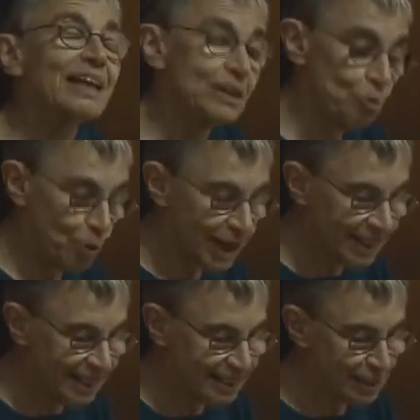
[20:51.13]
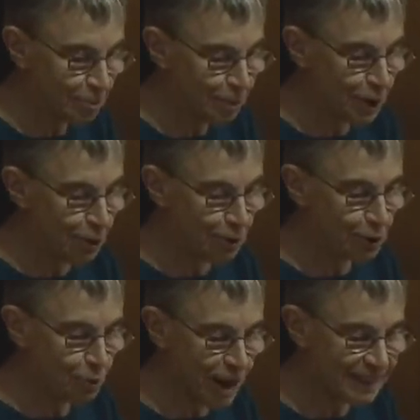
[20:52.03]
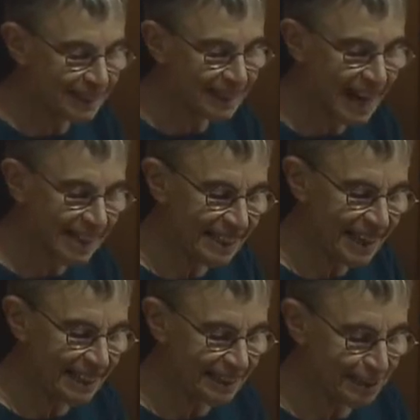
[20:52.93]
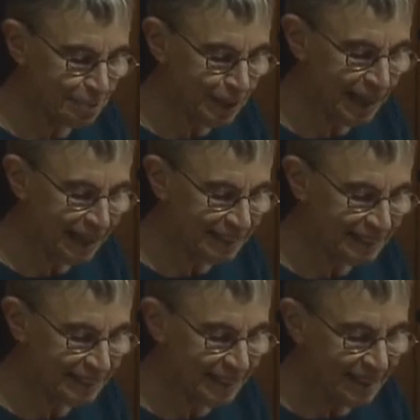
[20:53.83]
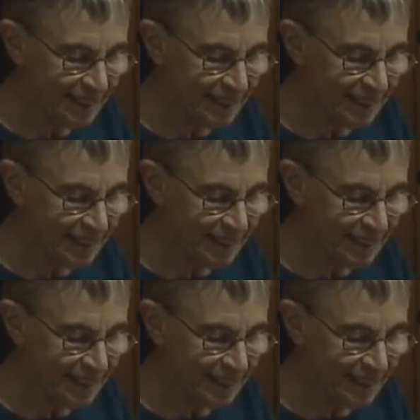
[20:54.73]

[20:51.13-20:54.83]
In the wind as it blows wet sand against the panes,